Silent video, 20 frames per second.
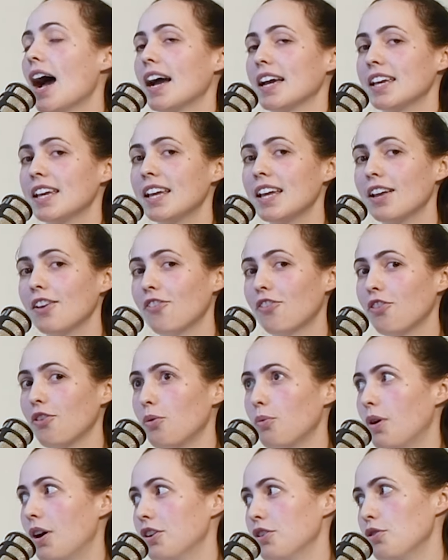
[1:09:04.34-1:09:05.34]
he's the
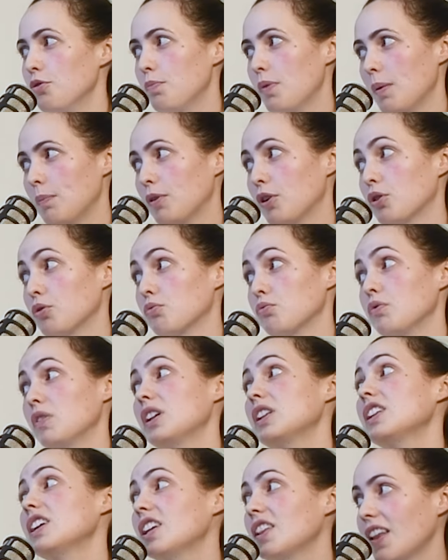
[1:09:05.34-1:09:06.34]
one who people are
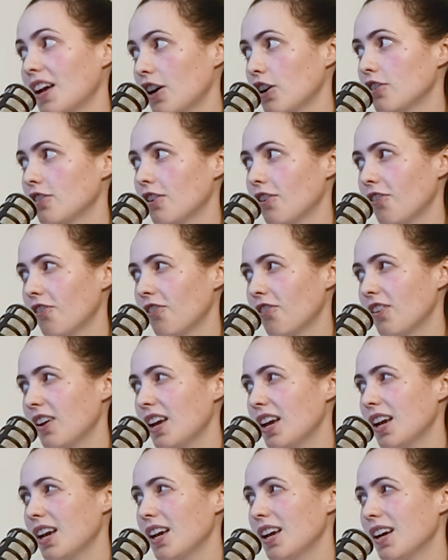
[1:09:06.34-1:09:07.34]
really there to
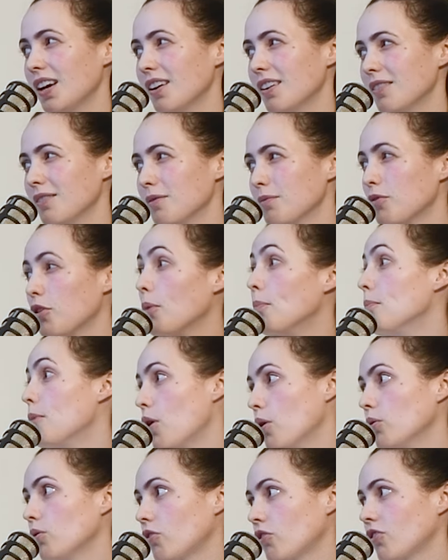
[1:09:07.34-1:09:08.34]
see the
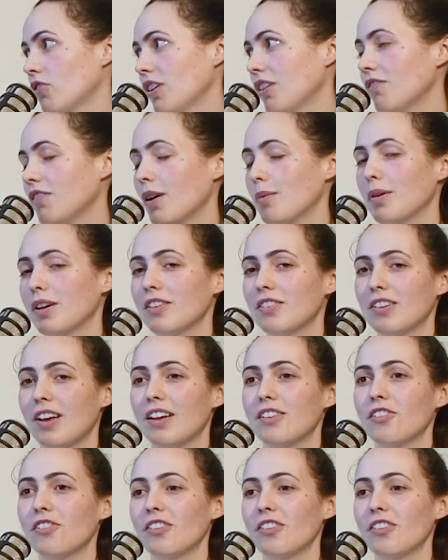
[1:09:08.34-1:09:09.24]
most, if that makes sense.